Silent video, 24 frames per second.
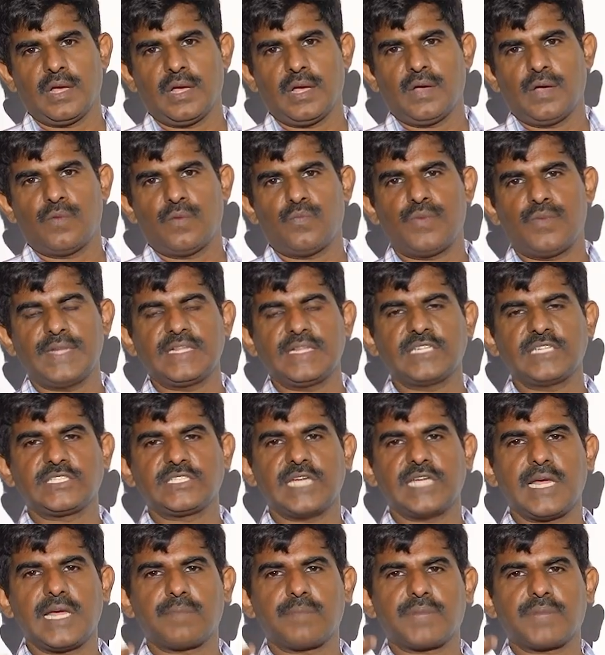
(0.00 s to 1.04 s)
When the
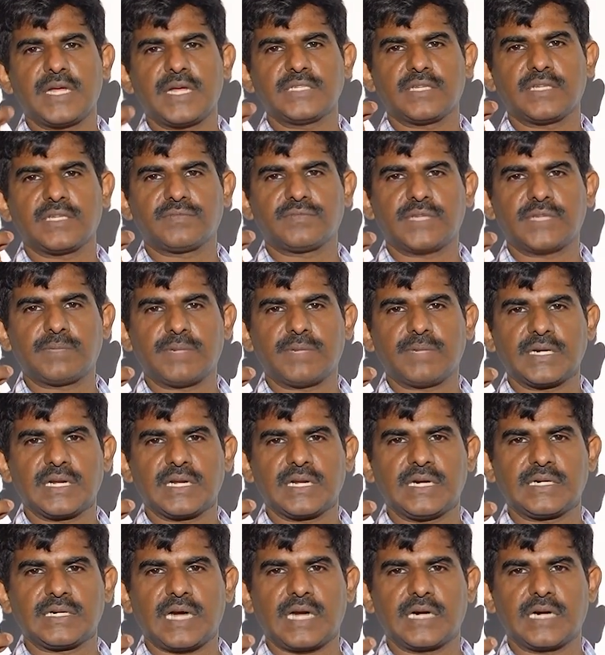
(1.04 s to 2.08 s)
share price of that
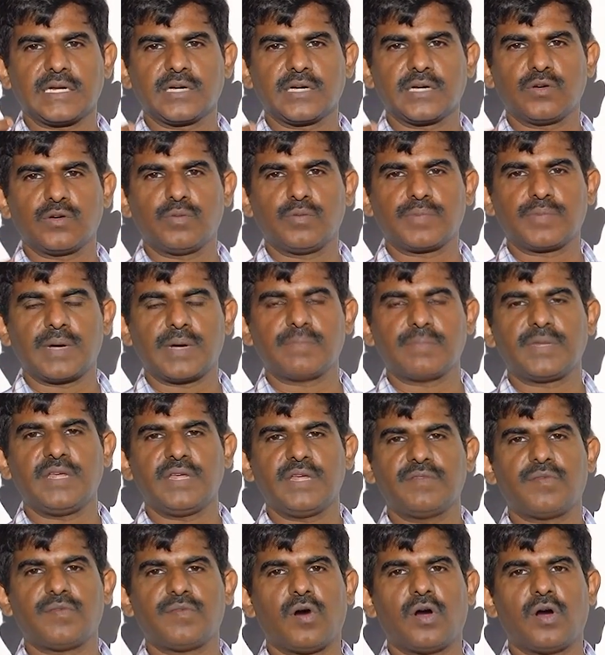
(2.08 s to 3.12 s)
particular Tata Group
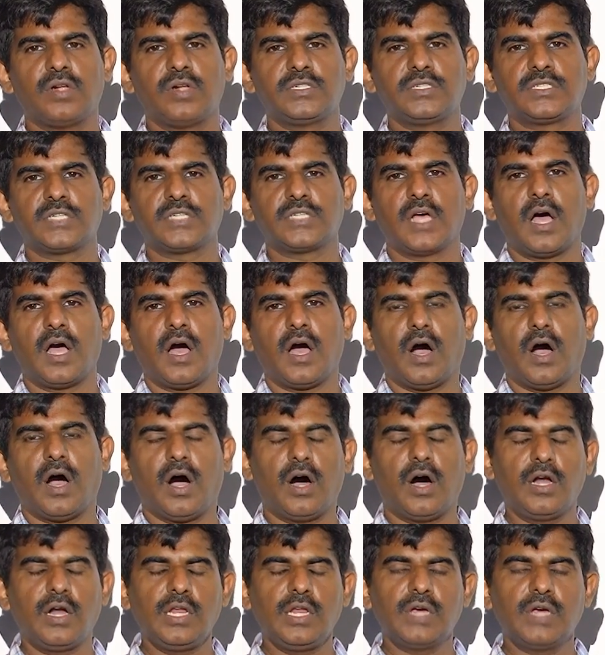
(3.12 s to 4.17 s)
company falls,
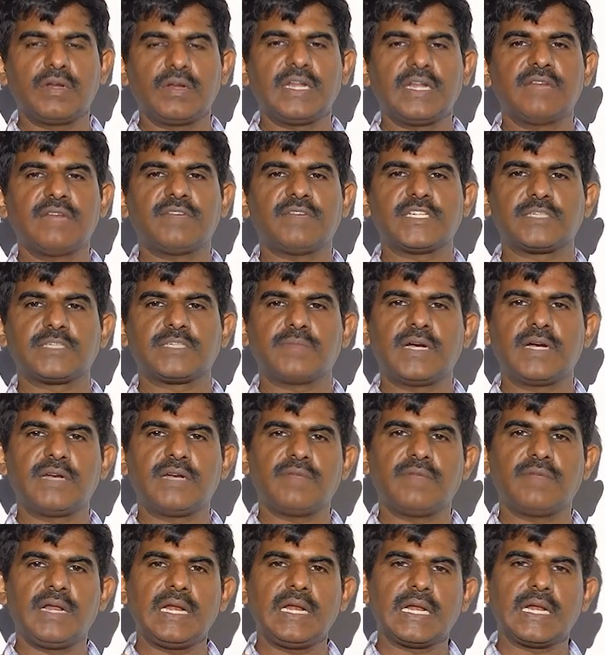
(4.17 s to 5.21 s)
all your investment
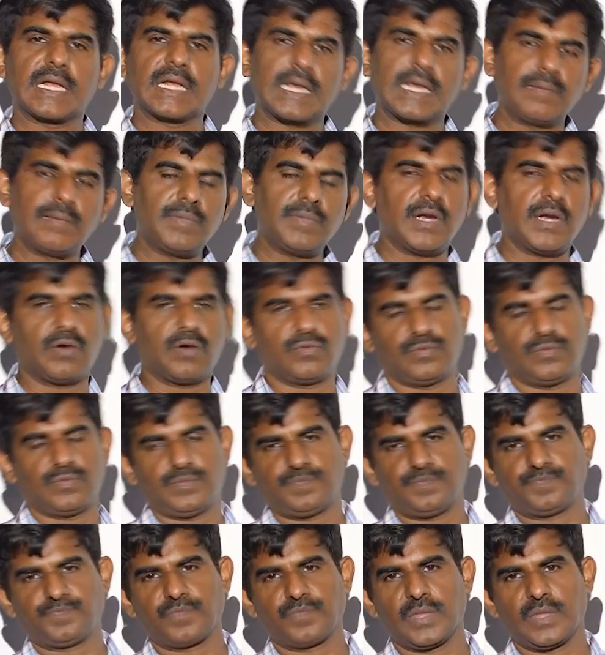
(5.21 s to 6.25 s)
will come down.
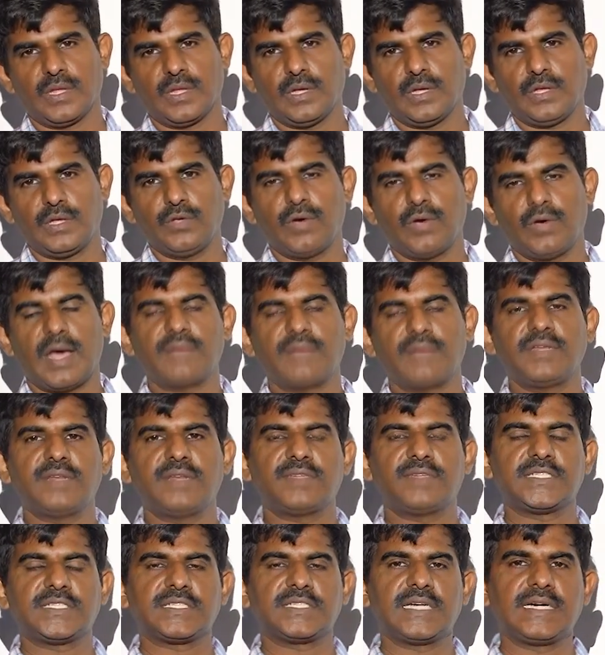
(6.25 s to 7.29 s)
You have
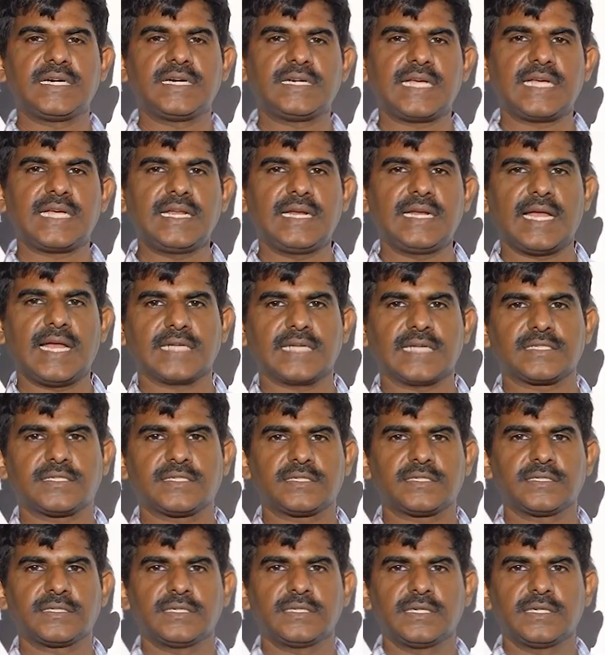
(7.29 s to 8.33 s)
invested 10
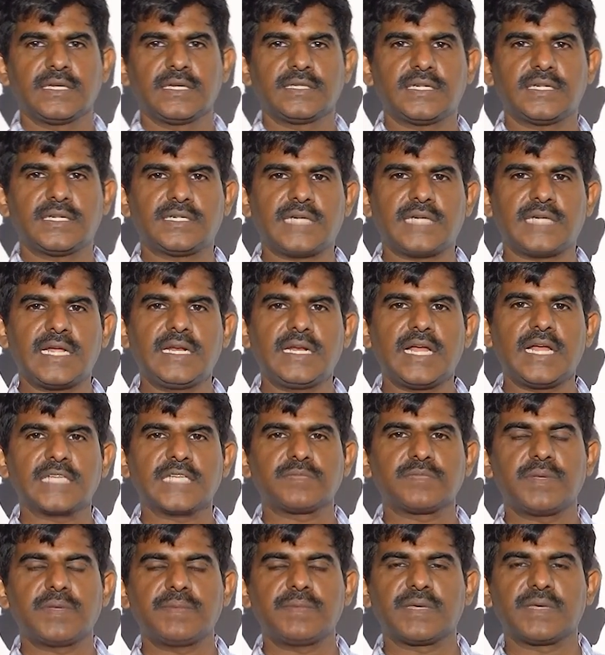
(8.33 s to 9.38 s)
lakhs. The 10
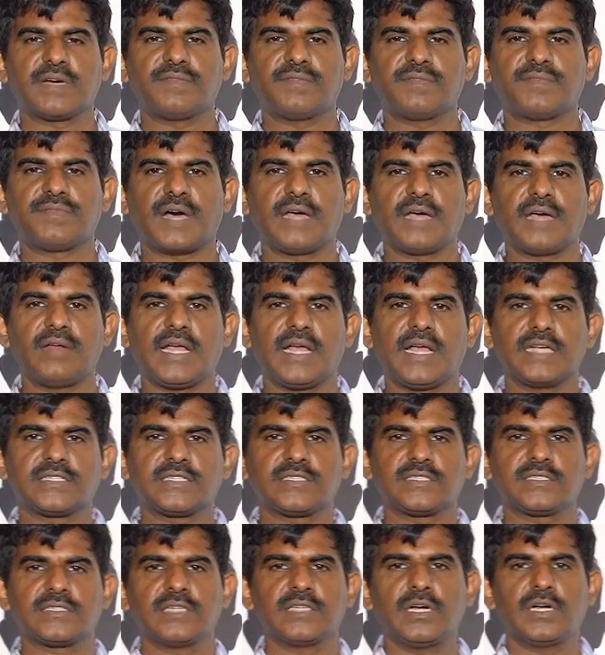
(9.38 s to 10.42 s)
lakhs may become 5
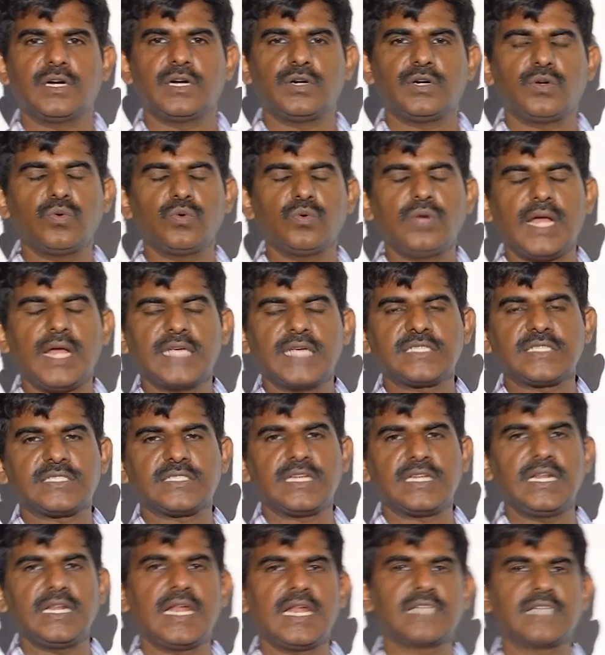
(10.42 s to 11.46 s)
lakhs, 2 lakhs,
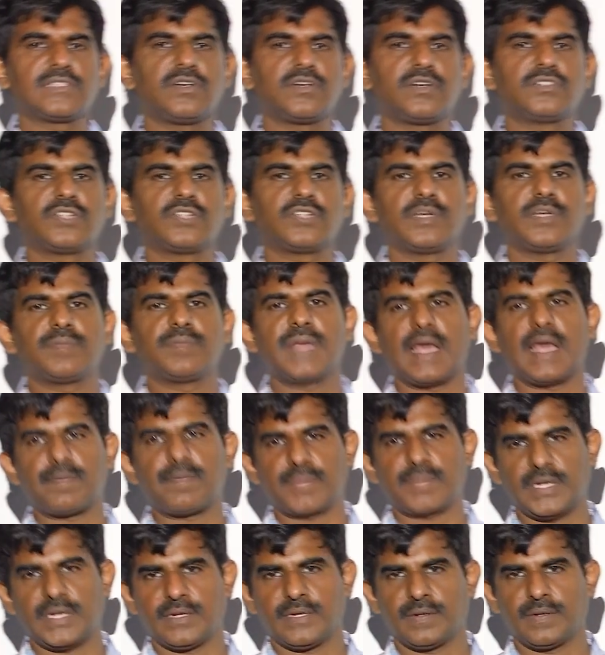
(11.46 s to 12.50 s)
3 lakhs also it may
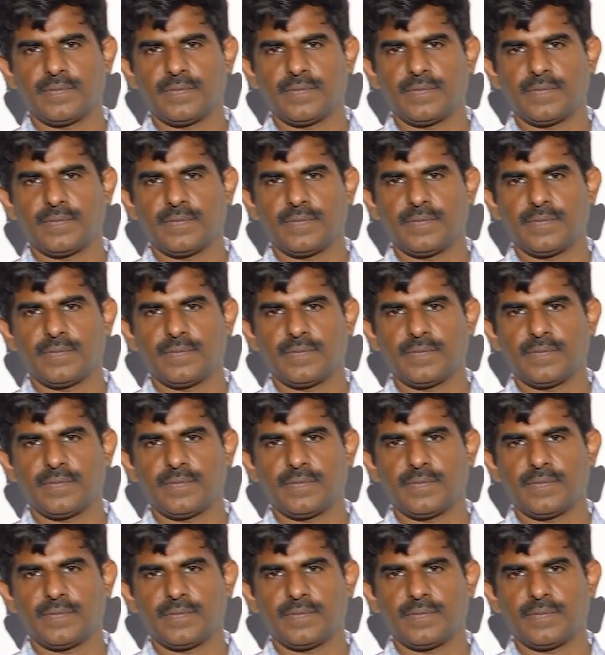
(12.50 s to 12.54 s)
happen.